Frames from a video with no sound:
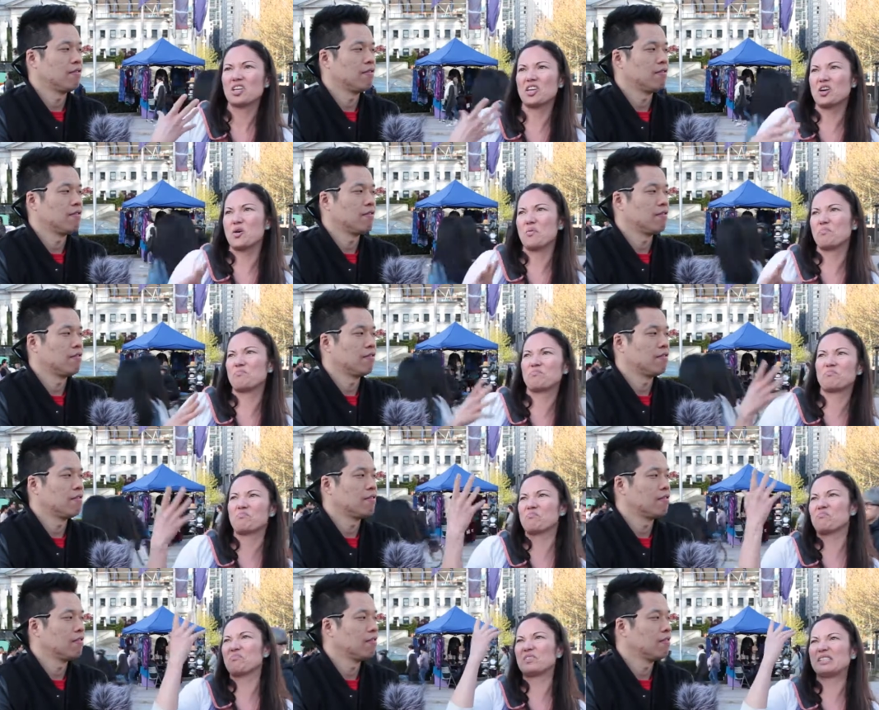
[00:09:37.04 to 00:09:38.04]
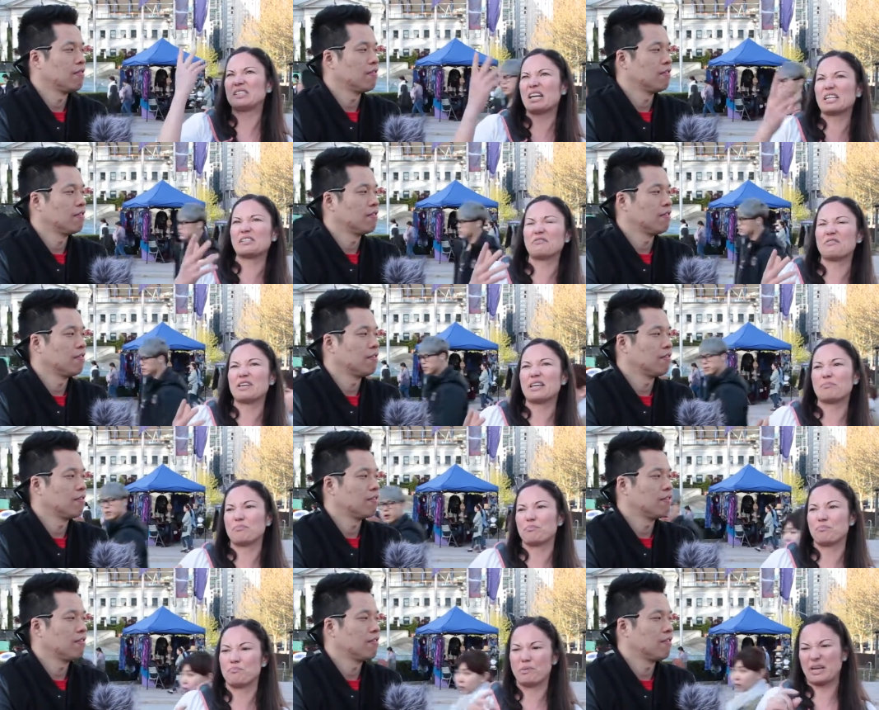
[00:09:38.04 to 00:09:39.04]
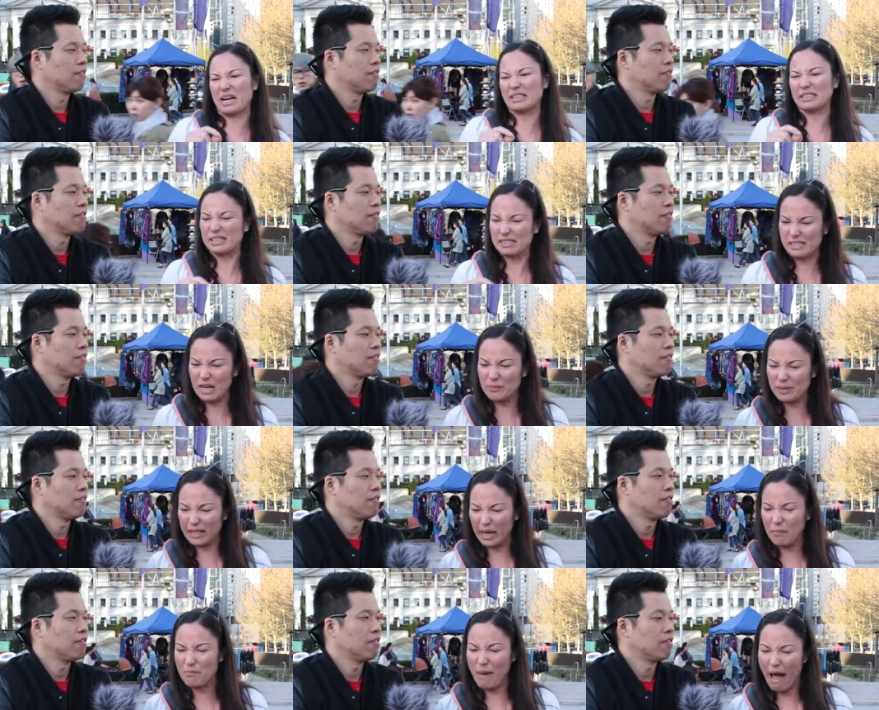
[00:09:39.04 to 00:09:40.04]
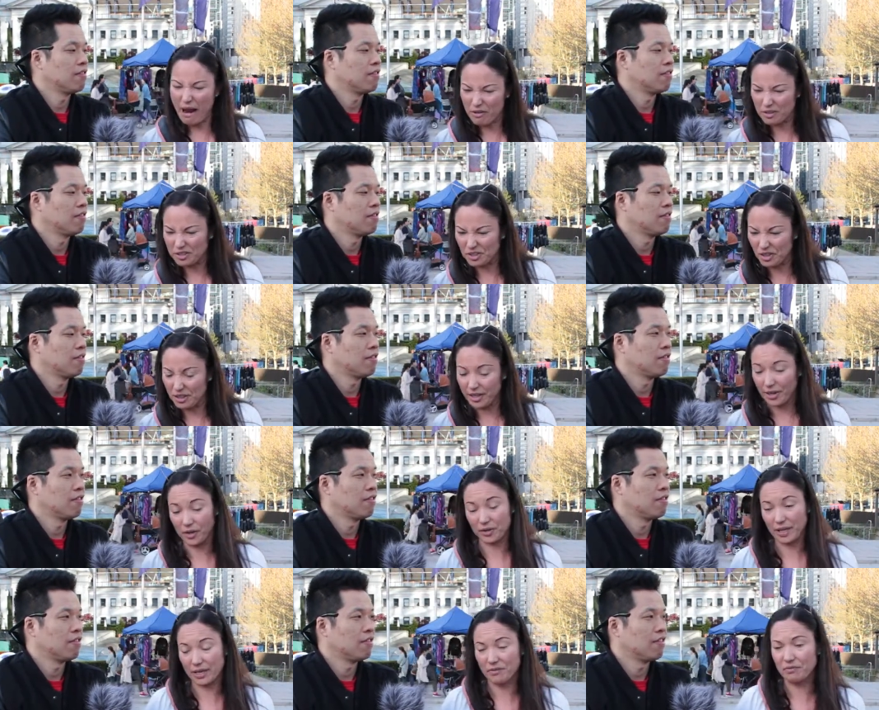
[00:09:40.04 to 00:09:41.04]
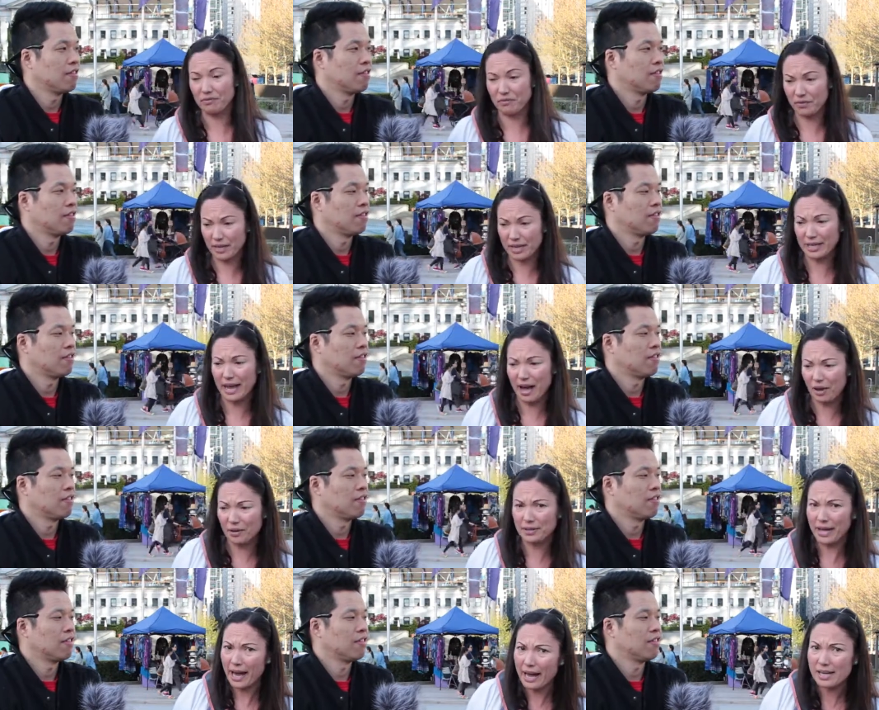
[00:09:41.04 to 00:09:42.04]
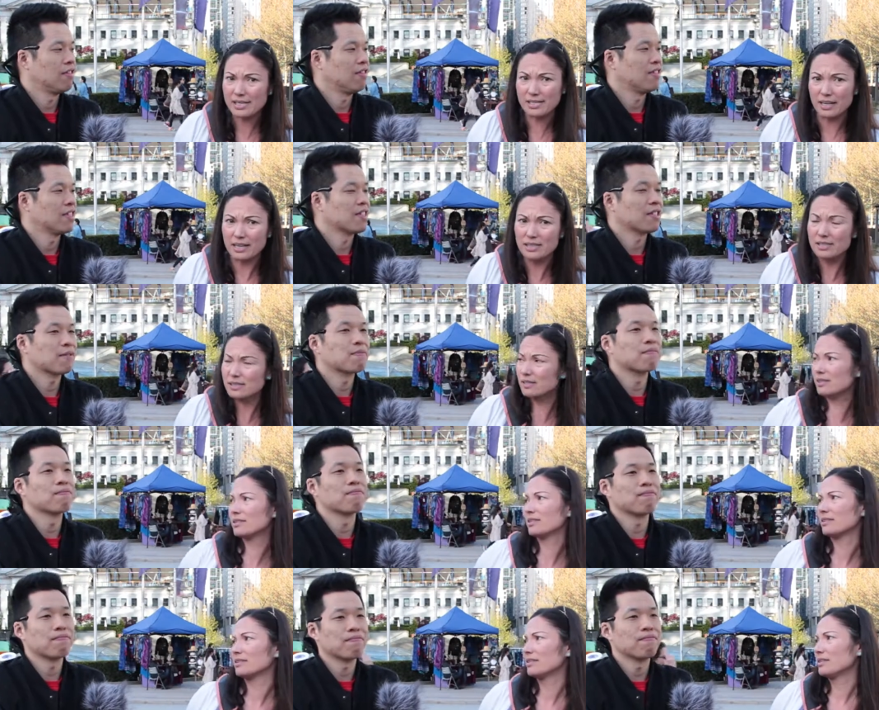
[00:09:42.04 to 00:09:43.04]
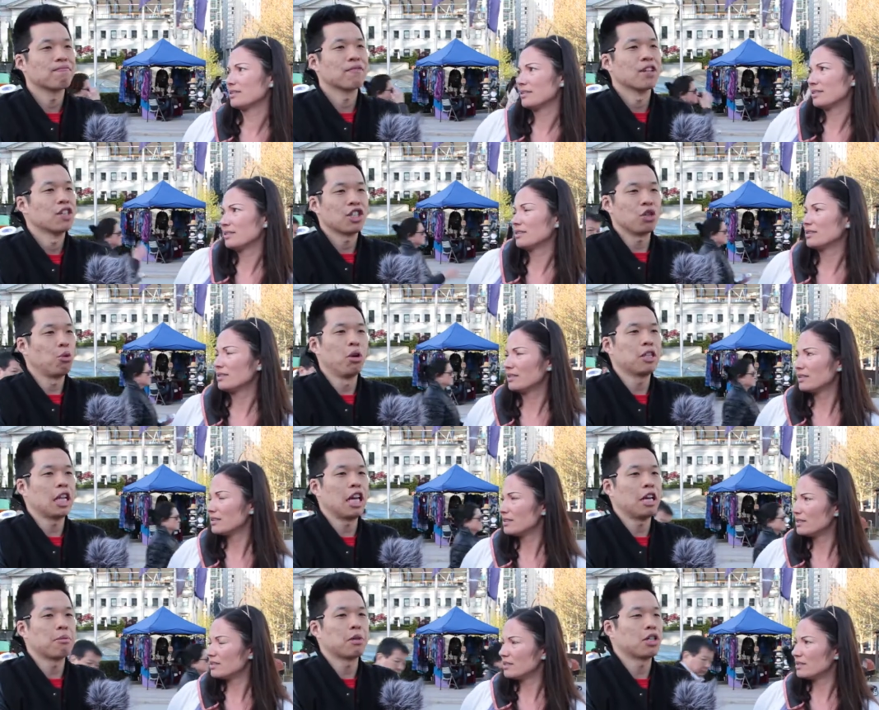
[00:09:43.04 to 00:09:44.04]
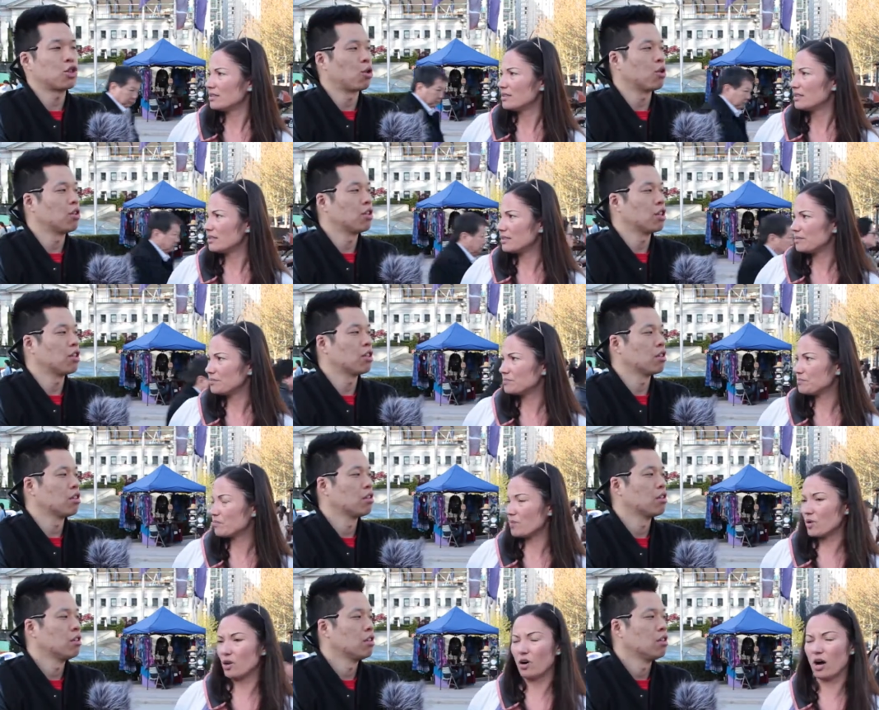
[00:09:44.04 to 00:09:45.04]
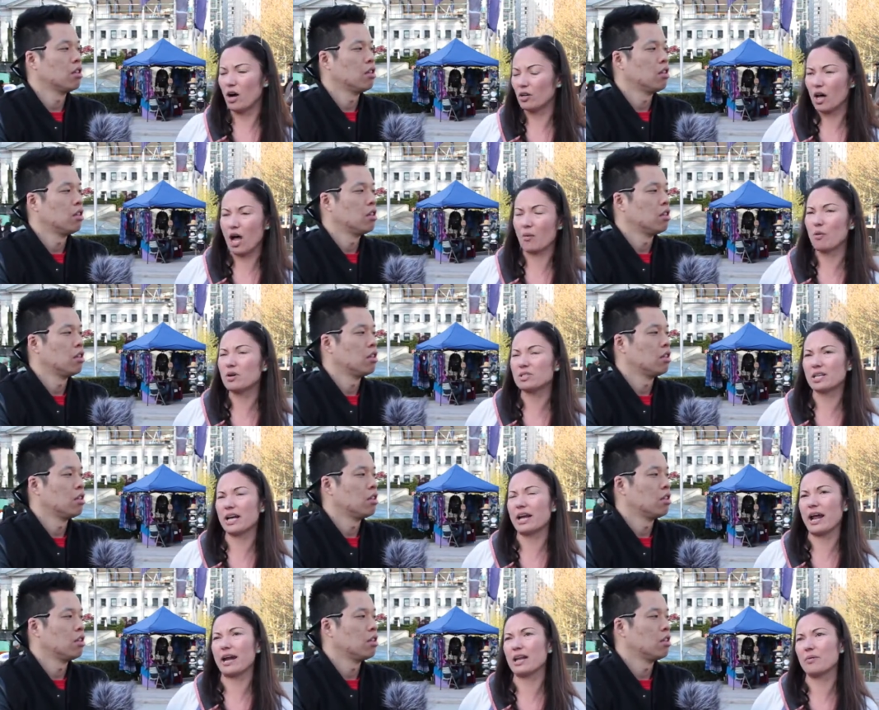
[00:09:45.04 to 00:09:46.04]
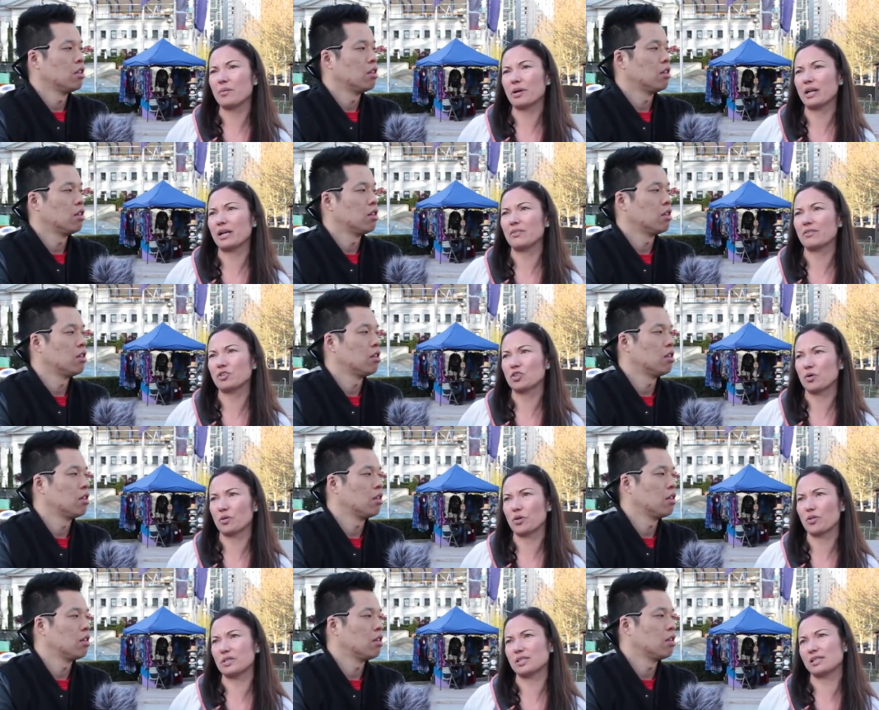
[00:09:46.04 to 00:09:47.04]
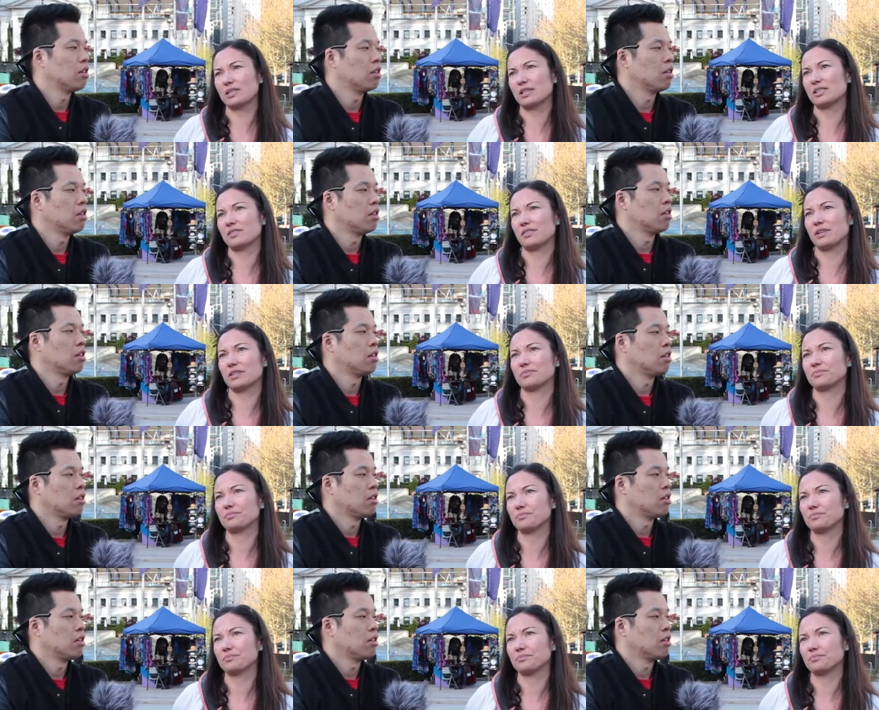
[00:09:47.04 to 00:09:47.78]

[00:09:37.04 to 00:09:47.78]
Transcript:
Speaker 1: you know six feet because it seems like it matters on here. Like freaking hell yeah, it does.
Speaker 2: Mm. So you won't date anybody shorter than you?
Speaker 1: Hell, I won't date anybody shorter than six feet.